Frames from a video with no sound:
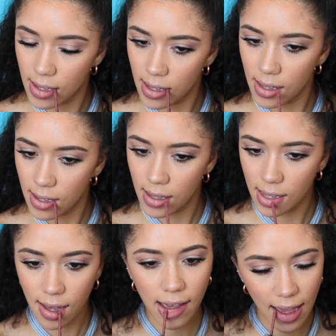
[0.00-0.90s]
the
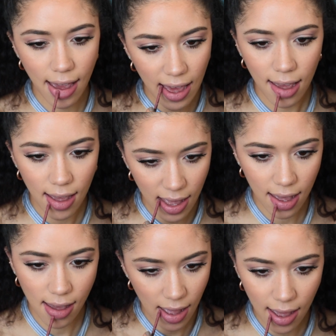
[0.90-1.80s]
Jouer
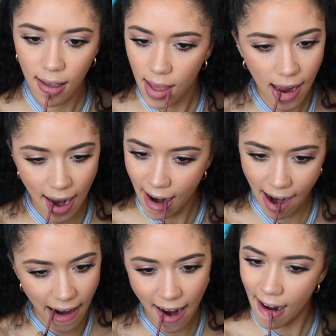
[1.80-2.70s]
liquid lipstick. This is
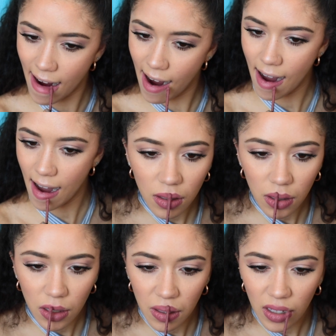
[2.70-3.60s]
the lip cream in
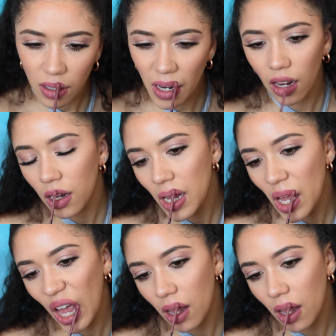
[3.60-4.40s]
the shade Tawny